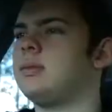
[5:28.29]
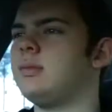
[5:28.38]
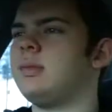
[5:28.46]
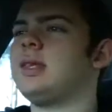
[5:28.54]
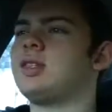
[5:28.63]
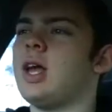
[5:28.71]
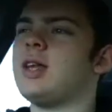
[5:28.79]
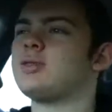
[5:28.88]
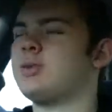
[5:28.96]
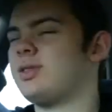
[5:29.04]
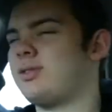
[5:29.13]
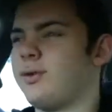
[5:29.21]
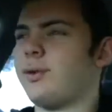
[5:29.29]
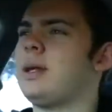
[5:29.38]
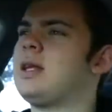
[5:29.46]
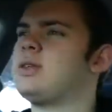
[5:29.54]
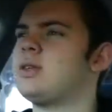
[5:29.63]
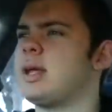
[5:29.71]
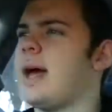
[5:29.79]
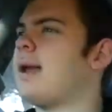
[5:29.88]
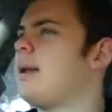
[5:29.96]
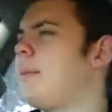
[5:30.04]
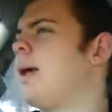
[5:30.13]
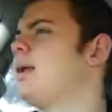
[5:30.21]
The challenge was for me to do that
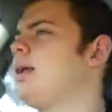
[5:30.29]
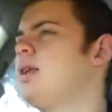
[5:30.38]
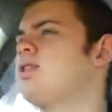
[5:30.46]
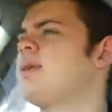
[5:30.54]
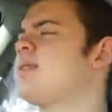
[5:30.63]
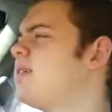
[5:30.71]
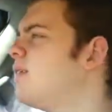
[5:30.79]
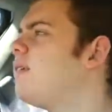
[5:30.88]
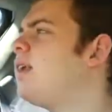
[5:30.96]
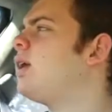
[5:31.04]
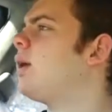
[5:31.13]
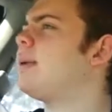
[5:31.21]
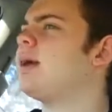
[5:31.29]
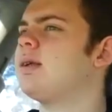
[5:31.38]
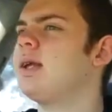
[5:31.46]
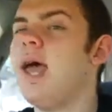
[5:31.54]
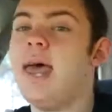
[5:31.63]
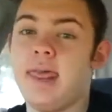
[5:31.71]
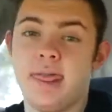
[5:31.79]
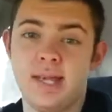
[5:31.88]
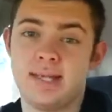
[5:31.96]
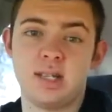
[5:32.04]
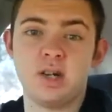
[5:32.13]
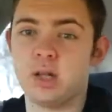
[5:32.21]
and make an interesting video about it.
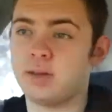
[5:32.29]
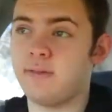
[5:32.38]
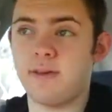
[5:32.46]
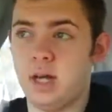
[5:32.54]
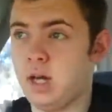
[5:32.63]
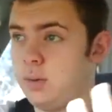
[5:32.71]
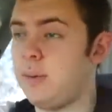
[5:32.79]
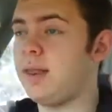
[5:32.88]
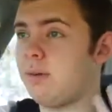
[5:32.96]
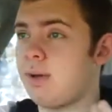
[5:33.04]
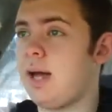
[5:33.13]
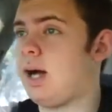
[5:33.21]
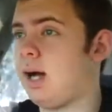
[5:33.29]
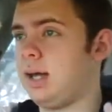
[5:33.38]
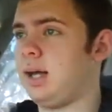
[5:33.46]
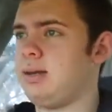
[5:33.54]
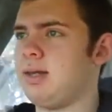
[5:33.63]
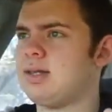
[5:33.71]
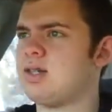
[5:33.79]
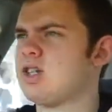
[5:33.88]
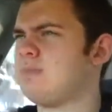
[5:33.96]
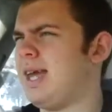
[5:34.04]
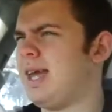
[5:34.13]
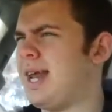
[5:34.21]
This is not the video, by the way, Harley. This is
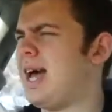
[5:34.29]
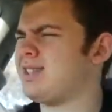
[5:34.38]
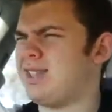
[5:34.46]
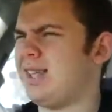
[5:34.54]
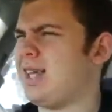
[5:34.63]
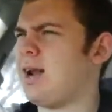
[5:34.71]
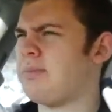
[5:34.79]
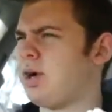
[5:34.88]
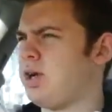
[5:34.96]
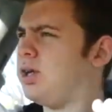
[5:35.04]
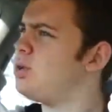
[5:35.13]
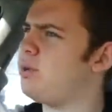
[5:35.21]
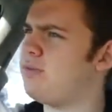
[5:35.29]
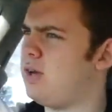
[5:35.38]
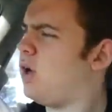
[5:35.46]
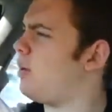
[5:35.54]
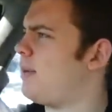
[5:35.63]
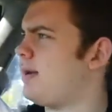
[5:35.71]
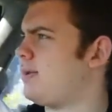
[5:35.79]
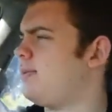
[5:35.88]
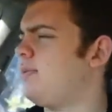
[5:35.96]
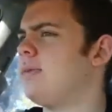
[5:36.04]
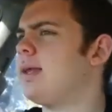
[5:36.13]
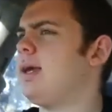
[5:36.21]
just me announcing that I'm going to do a video about
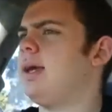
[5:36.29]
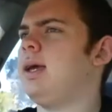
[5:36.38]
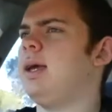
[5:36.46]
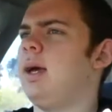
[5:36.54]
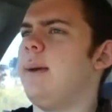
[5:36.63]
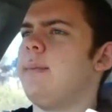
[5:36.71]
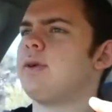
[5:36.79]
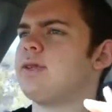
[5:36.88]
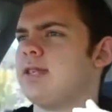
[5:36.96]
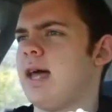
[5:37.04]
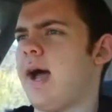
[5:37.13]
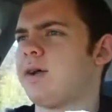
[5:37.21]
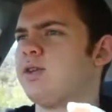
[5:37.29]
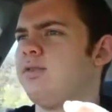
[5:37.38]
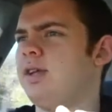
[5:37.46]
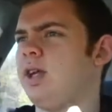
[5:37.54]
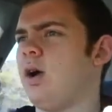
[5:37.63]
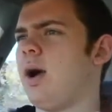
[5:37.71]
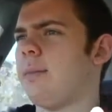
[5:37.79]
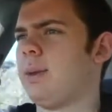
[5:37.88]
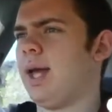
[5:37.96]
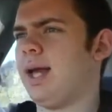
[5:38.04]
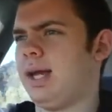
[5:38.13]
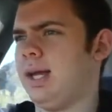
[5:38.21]
it. Because the actual video I'm
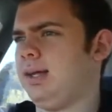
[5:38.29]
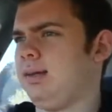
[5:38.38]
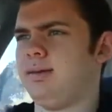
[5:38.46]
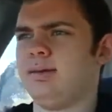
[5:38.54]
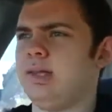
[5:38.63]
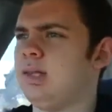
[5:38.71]
planning,